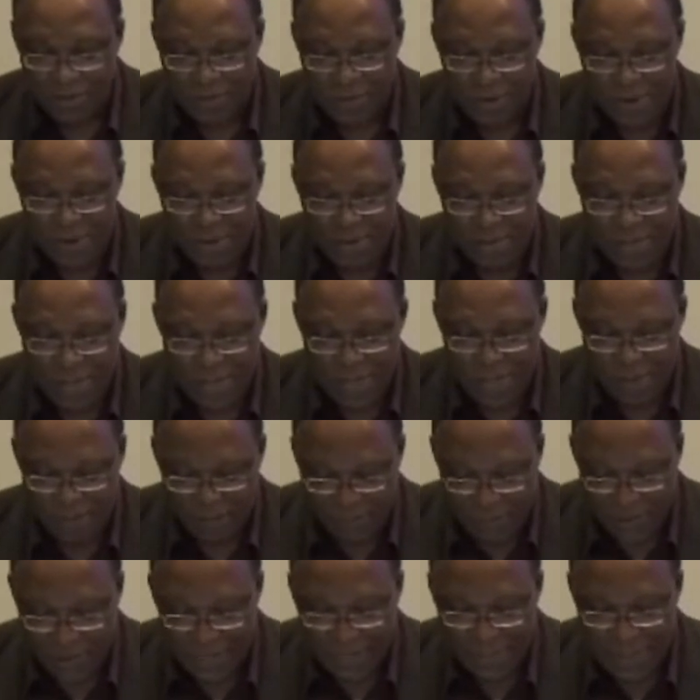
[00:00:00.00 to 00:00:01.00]
from the
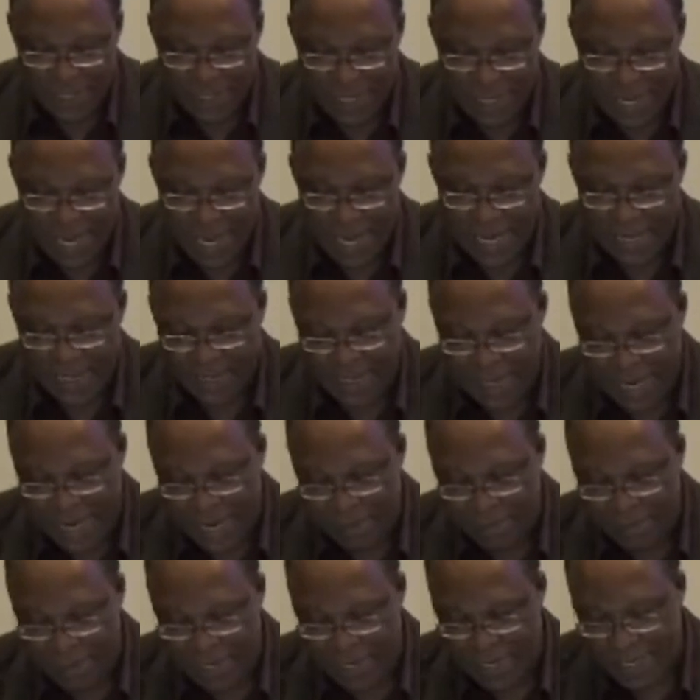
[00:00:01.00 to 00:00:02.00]
first
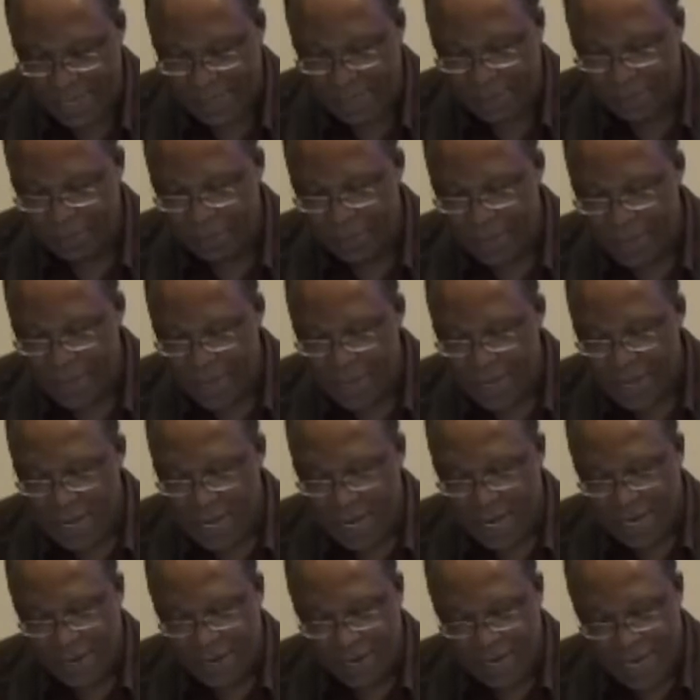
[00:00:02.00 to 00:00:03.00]
timeline.
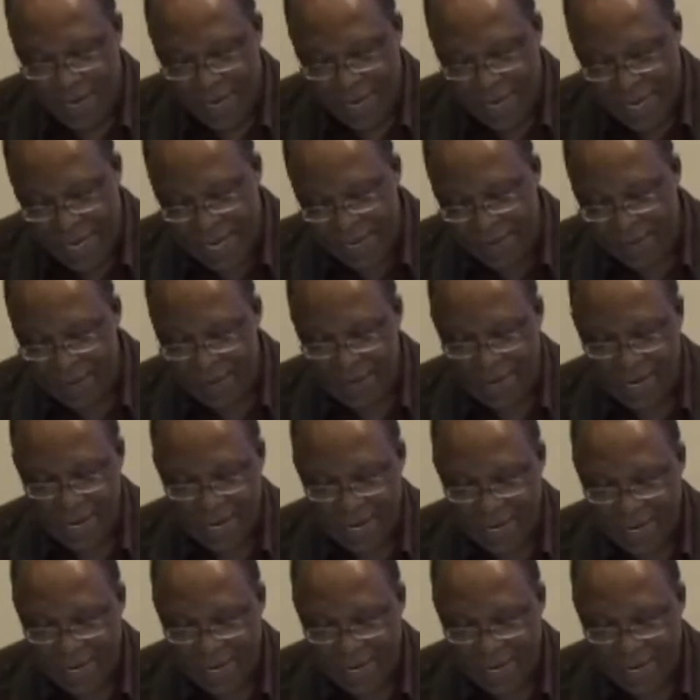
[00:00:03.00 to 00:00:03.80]
And again,